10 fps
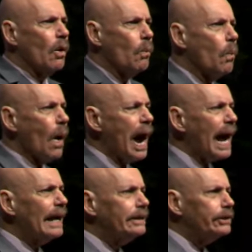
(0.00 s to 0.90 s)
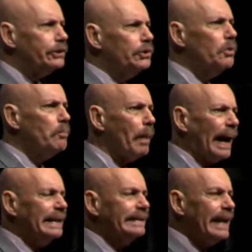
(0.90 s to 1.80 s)
Why do you
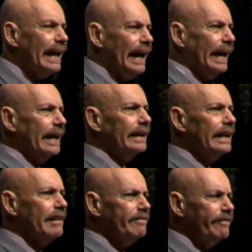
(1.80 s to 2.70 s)
bite the hand that